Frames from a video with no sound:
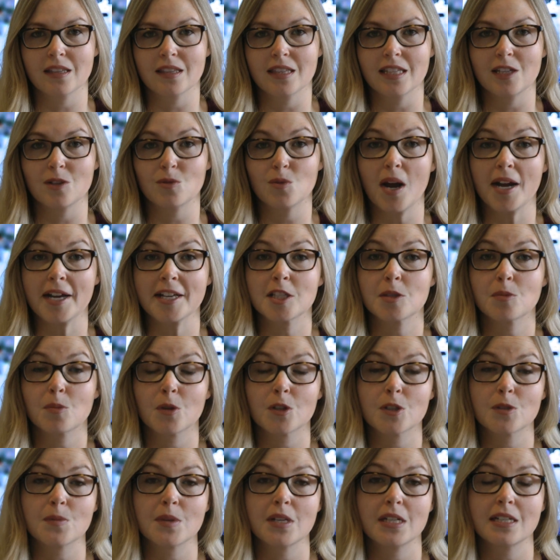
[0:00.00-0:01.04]
the Rocket
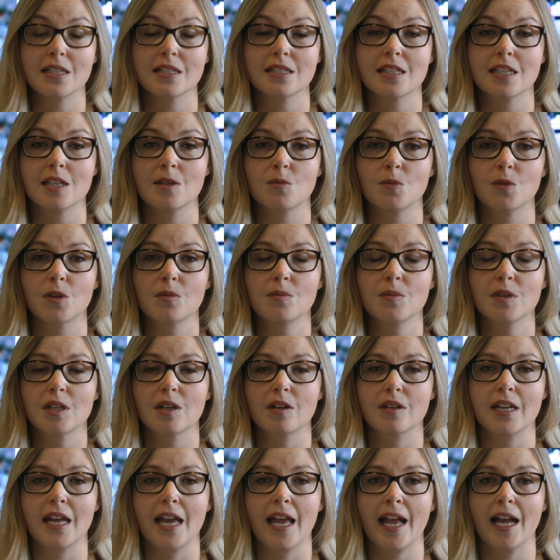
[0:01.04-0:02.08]
Sports Media team will be
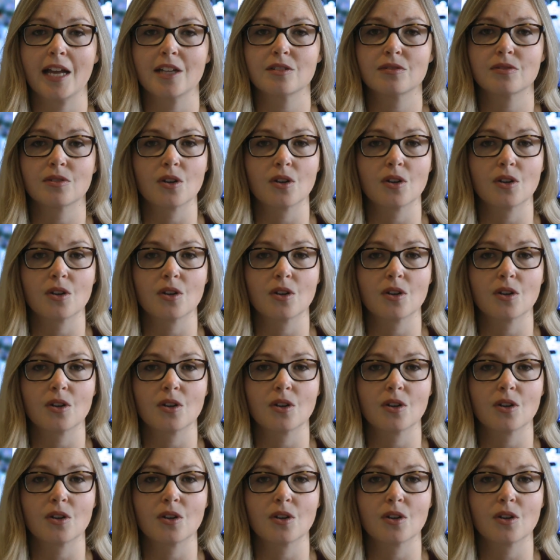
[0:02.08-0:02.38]
on hand